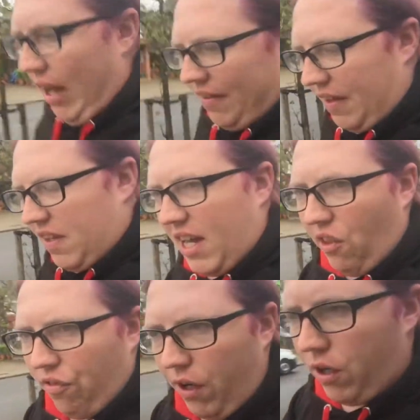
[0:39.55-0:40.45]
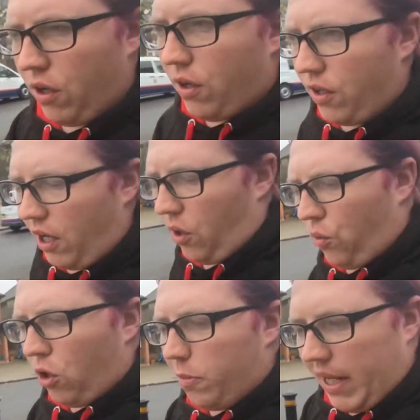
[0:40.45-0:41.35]
and then the Heathrow corner
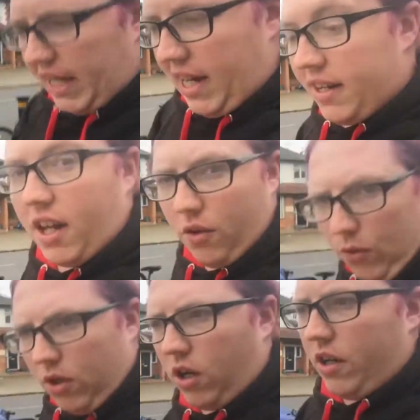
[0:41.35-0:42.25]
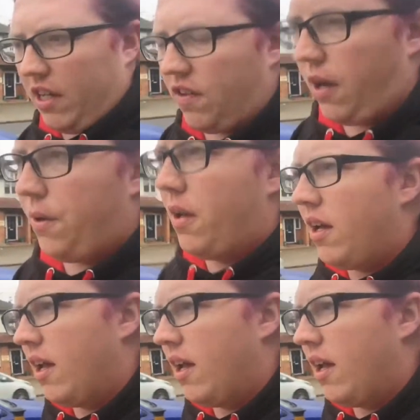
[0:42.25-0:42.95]
will be another walk on its own.